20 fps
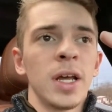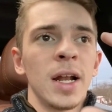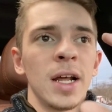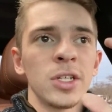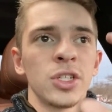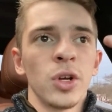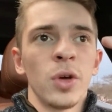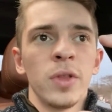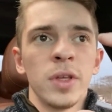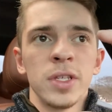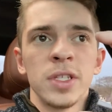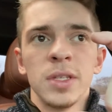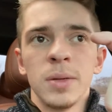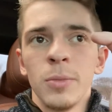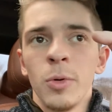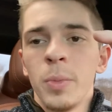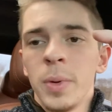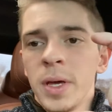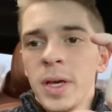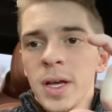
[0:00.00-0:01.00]
And I show this
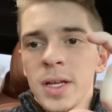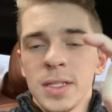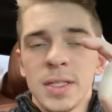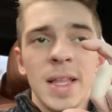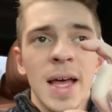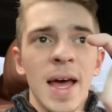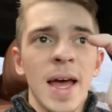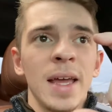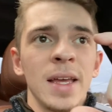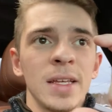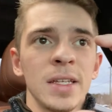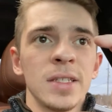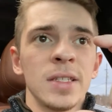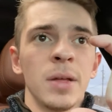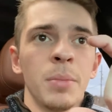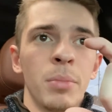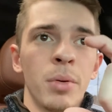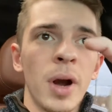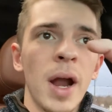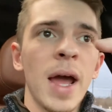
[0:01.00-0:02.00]
symbol because that is
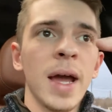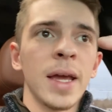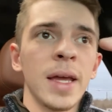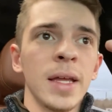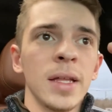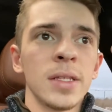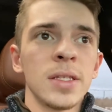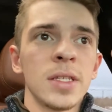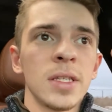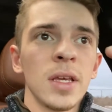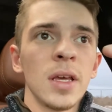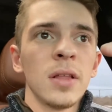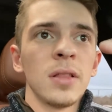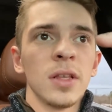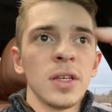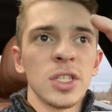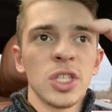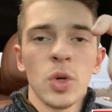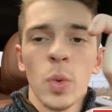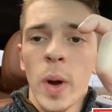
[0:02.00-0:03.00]
the brackets,
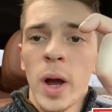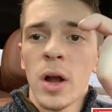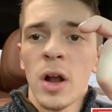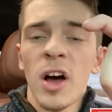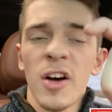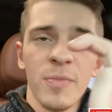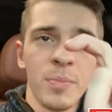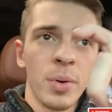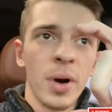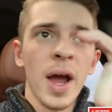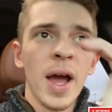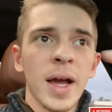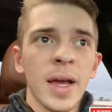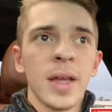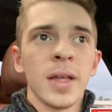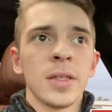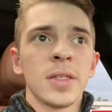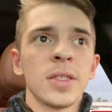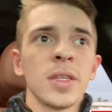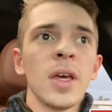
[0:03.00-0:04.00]
the squared off
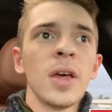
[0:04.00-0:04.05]
brackets